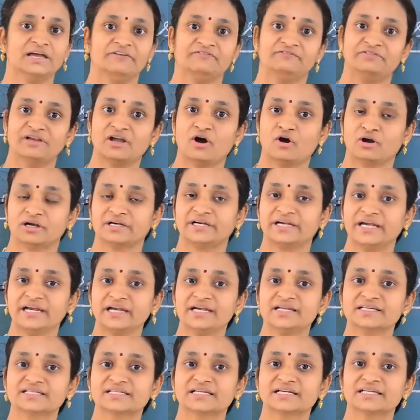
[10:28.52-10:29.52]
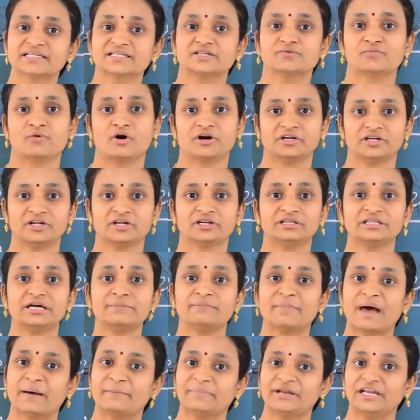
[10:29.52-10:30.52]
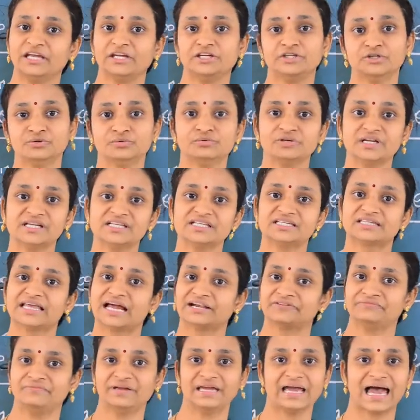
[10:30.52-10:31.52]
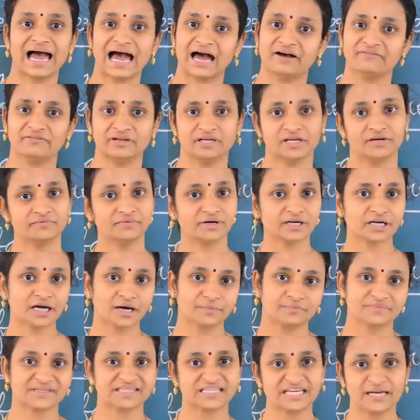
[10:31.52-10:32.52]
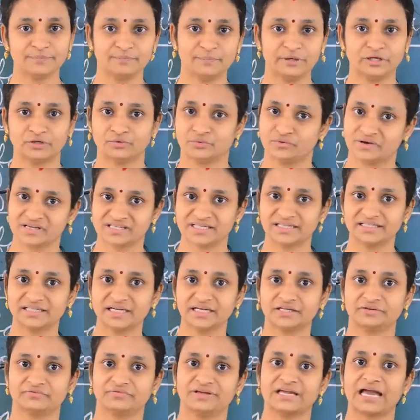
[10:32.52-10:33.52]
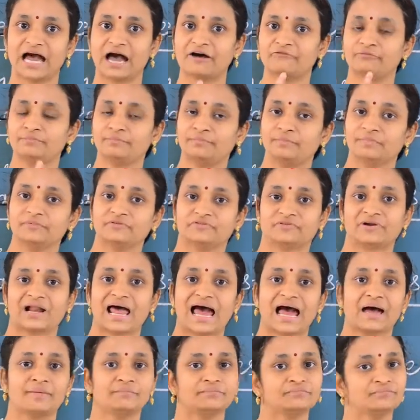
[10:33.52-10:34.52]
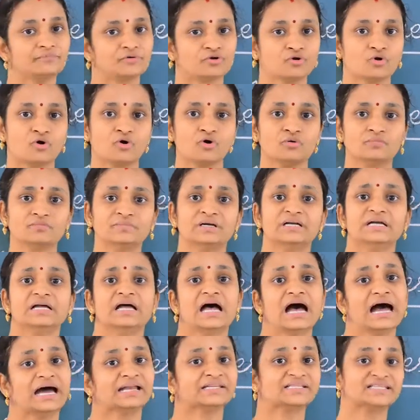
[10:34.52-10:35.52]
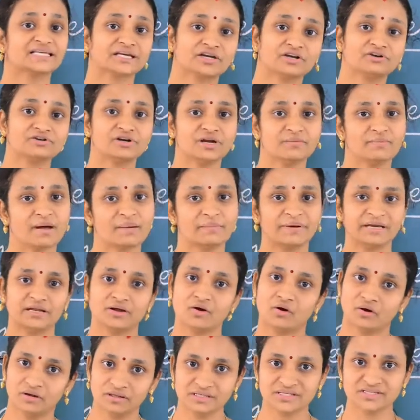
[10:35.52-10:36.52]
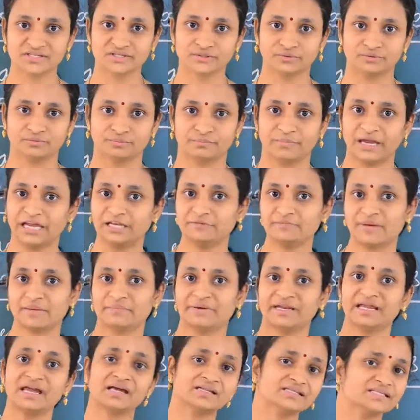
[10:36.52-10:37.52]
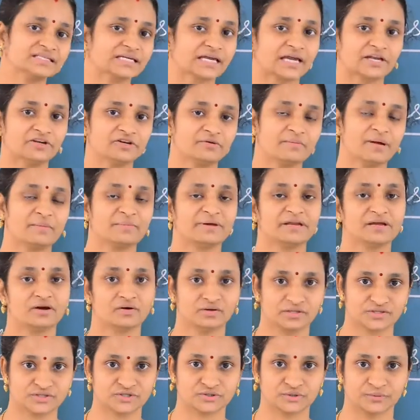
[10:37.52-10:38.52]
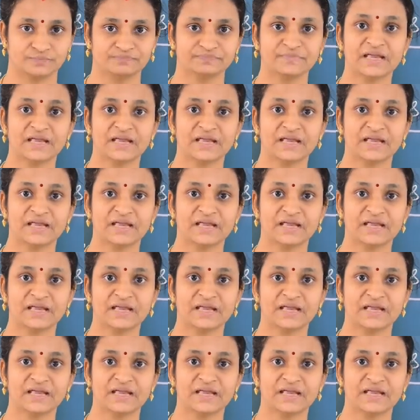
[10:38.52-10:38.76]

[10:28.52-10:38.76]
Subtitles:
We already discussed what are the memory units that we have in our CPU, isn't it? We have RAM, ROM and secondary memory also, main memory and secondary memory also.